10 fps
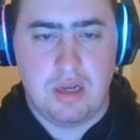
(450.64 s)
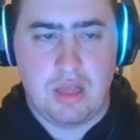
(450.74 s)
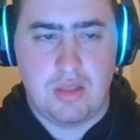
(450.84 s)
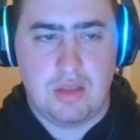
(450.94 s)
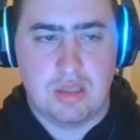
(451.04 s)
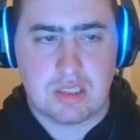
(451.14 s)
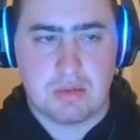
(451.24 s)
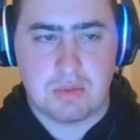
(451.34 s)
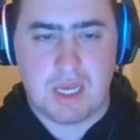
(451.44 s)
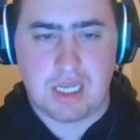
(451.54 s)
and then this
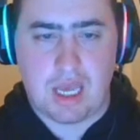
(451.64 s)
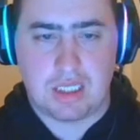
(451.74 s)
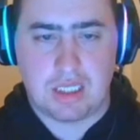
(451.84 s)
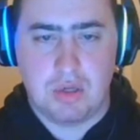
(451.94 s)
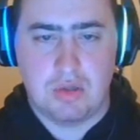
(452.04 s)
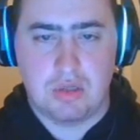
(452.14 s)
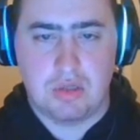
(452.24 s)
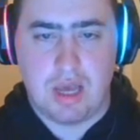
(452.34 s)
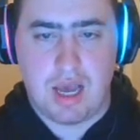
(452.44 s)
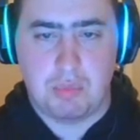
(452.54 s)
comes back to active mode, and you
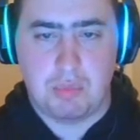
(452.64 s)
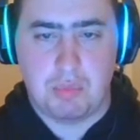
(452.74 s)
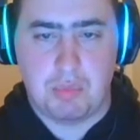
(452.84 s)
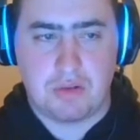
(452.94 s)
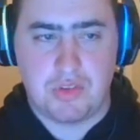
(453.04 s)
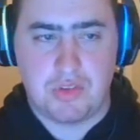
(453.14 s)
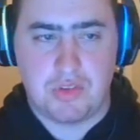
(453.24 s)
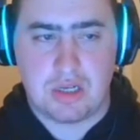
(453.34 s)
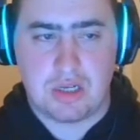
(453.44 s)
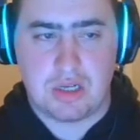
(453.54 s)
now have a blocker for the
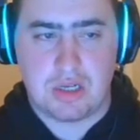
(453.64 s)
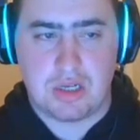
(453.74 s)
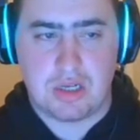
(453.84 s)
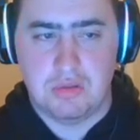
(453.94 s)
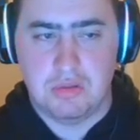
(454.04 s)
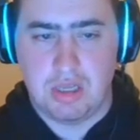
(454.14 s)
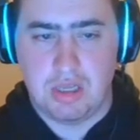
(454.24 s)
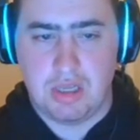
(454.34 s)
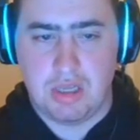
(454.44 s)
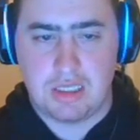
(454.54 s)
next turn to go
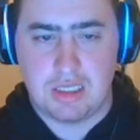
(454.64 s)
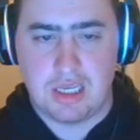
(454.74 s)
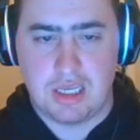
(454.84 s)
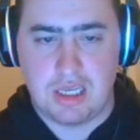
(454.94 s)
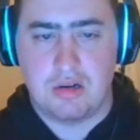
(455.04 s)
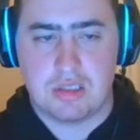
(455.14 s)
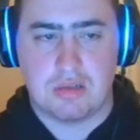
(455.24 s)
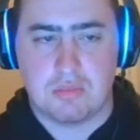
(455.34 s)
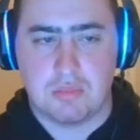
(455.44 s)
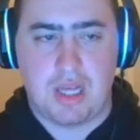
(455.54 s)
ahead and TKO, or
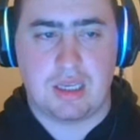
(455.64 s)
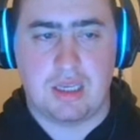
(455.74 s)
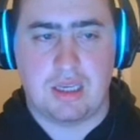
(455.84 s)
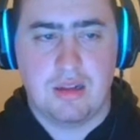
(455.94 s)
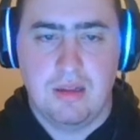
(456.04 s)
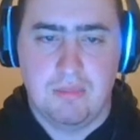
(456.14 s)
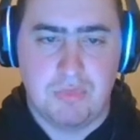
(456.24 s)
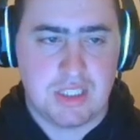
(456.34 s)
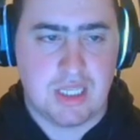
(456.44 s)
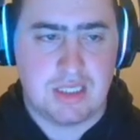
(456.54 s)
to block
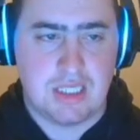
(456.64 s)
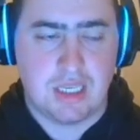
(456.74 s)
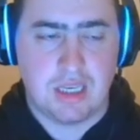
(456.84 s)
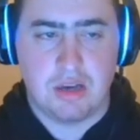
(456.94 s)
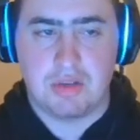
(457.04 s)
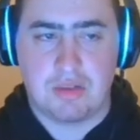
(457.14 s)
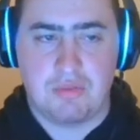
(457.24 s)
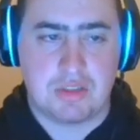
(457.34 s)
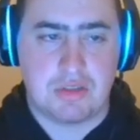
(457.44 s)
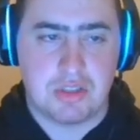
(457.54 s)
say a TKO, like a
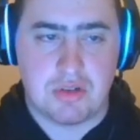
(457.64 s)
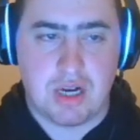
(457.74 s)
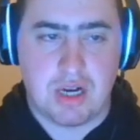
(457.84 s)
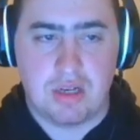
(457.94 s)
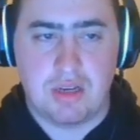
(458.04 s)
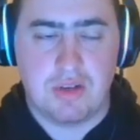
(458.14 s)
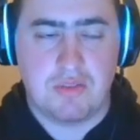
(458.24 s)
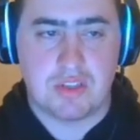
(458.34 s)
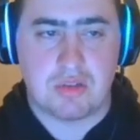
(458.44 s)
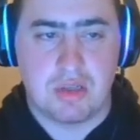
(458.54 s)
victory strike, or even if
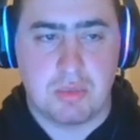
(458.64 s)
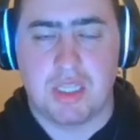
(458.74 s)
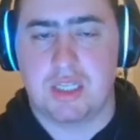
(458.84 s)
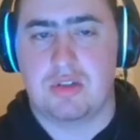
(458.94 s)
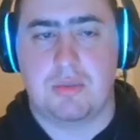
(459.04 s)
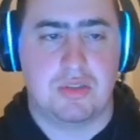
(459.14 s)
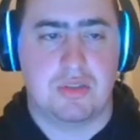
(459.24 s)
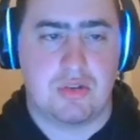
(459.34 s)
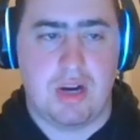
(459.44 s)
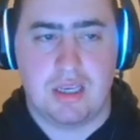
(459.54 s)
it's going to be like triple
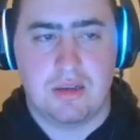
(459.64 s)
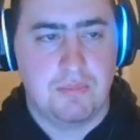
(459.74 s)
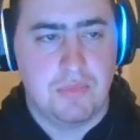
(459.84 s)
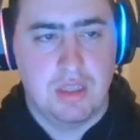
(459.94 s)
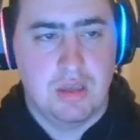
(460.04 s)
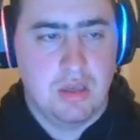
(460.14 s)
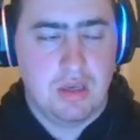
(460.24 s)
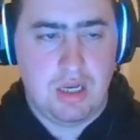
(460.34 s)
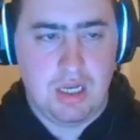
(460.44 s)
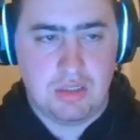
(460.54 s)
strike,
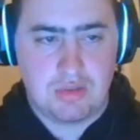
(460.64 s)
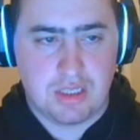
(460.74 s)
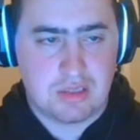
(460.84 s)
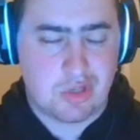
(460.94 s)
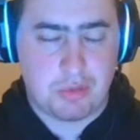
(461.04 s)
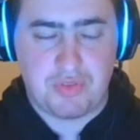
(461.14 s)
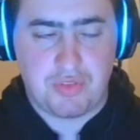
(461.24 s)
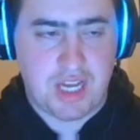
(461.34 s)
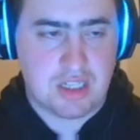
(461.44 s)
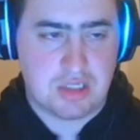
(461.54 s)
like triple
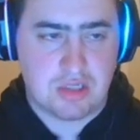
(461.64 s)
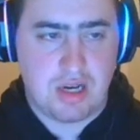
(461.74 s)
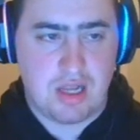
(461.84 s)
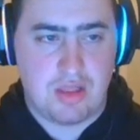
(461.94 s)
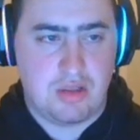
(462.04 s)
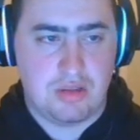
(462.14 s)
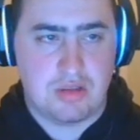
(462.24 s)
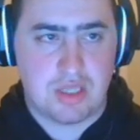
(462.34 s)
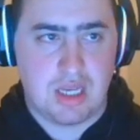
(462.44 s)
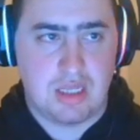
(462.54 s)
flashes or anything along
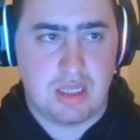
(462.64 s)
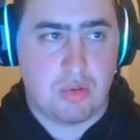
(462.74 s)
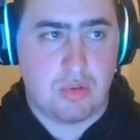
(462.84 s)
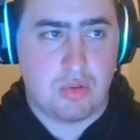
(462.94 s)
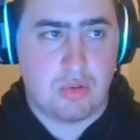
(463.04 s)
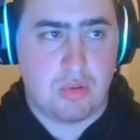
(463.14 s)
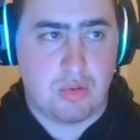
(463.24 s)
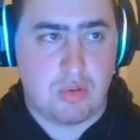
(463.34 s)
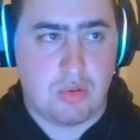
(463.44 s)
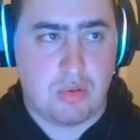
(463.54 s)
those lines, or even
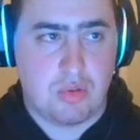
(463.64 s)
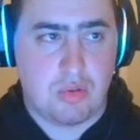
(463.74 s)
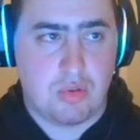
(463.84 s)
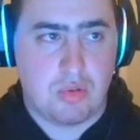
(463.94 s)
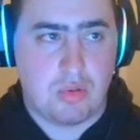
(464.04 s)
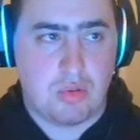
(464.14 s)
block